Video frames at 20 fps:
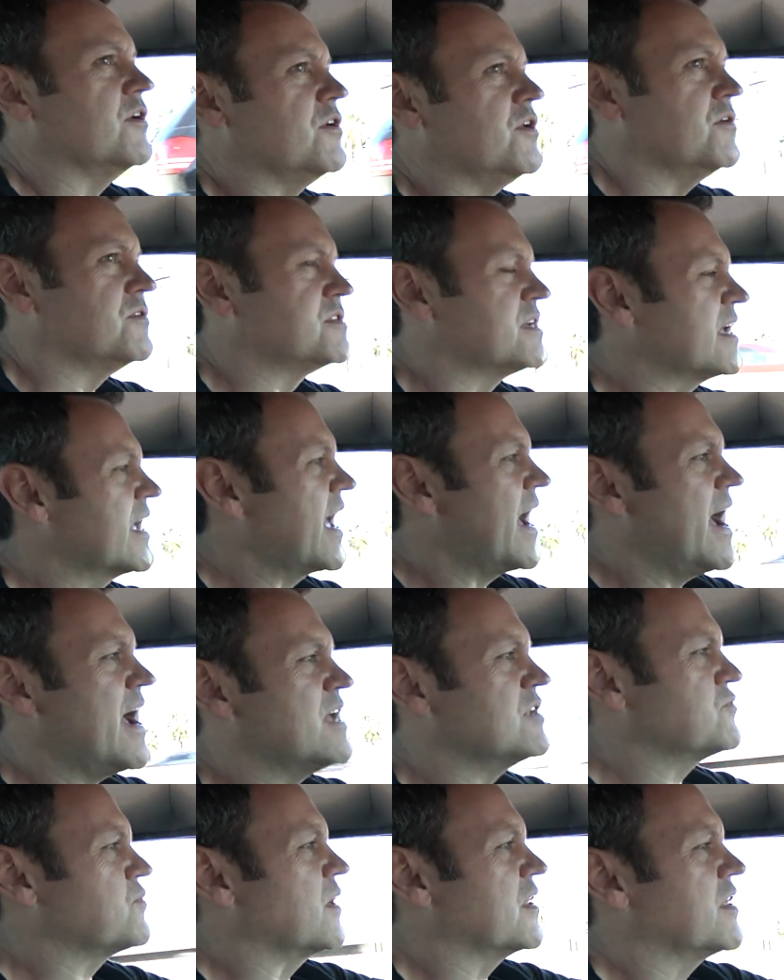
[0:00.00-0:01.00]
you're using
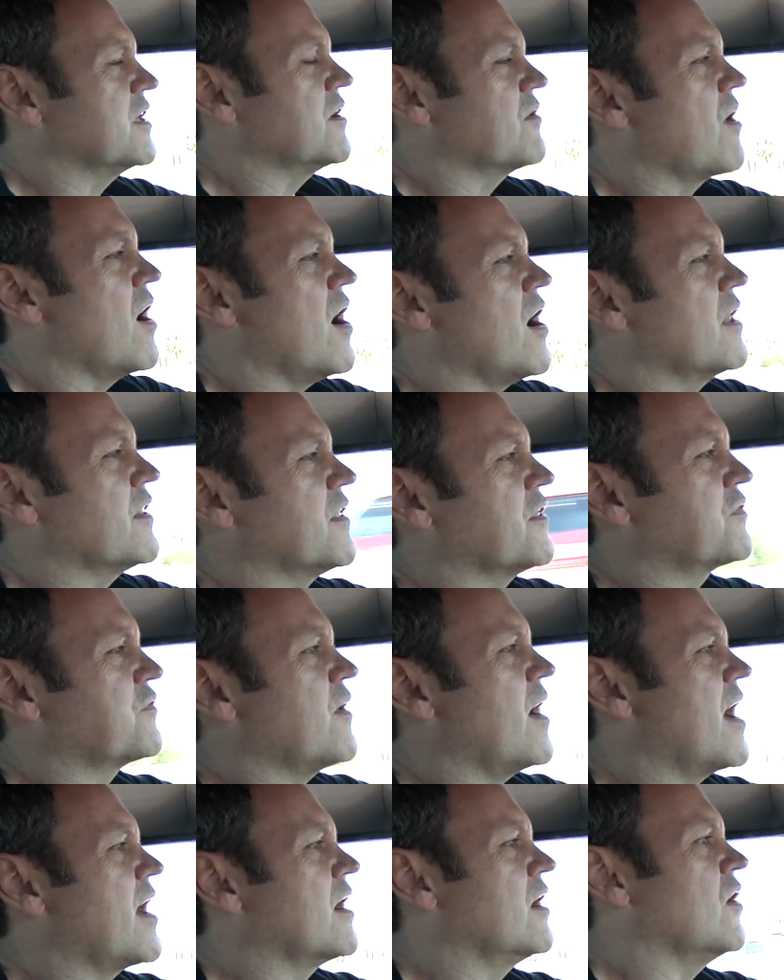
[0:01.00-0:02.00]
gas, whether you're on the
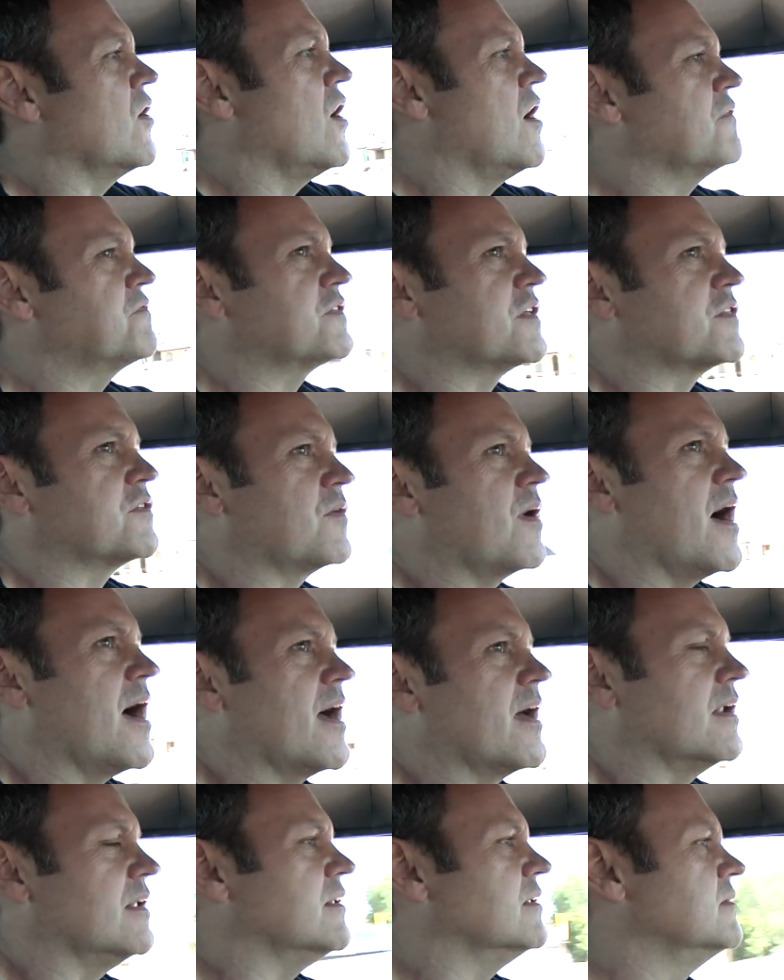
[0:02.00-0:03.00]
throttle, off the
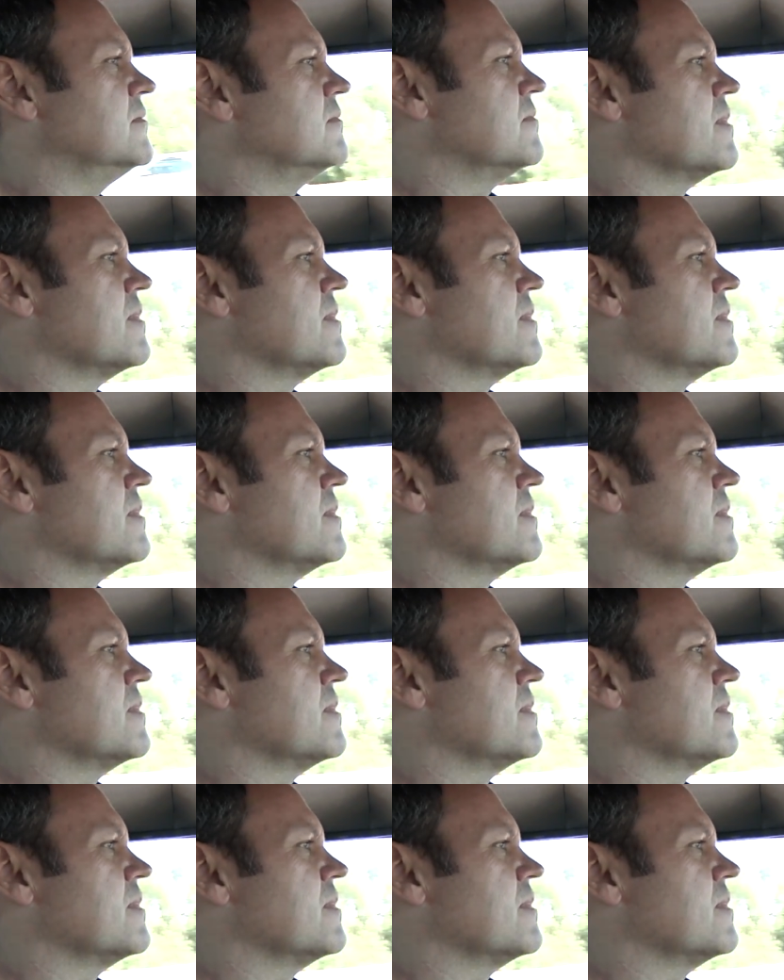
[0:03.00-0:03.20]
throttle.